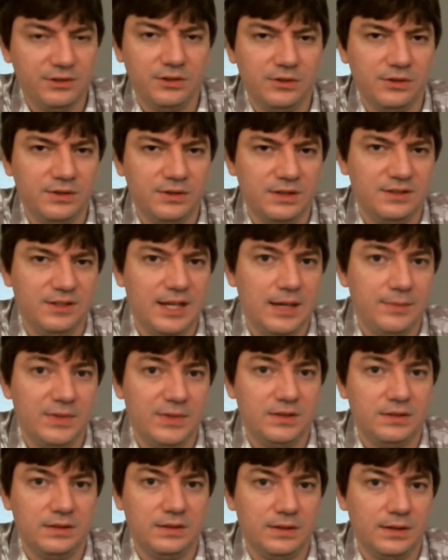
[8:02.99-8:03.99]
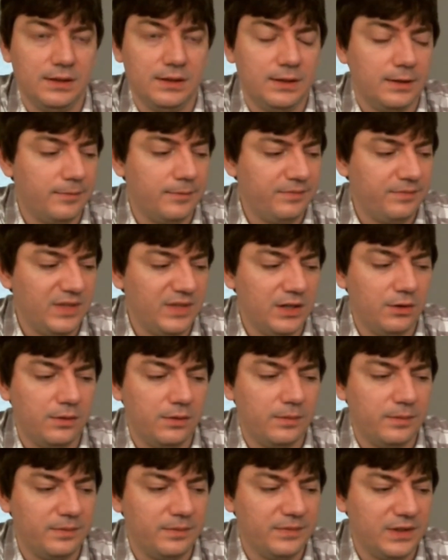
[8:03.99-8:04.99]
to do in this game is
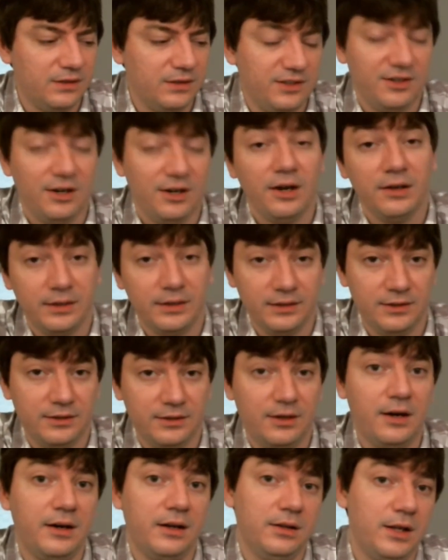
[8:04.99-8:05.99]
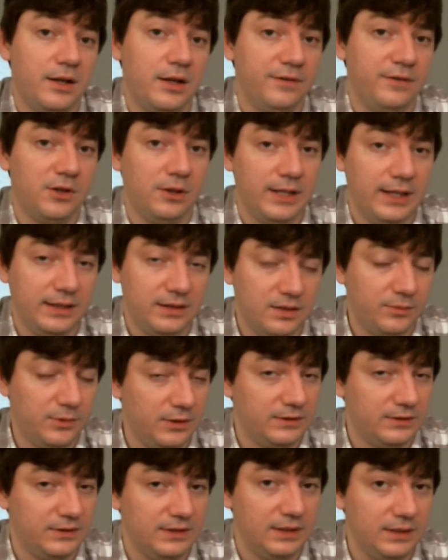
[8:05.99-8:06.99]
there are a lot of
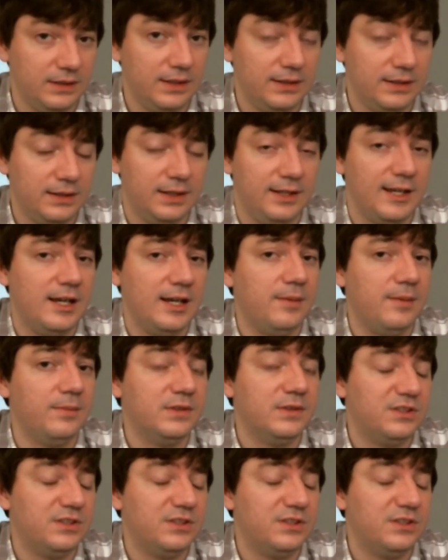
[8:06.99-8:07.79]
collectibles in the game.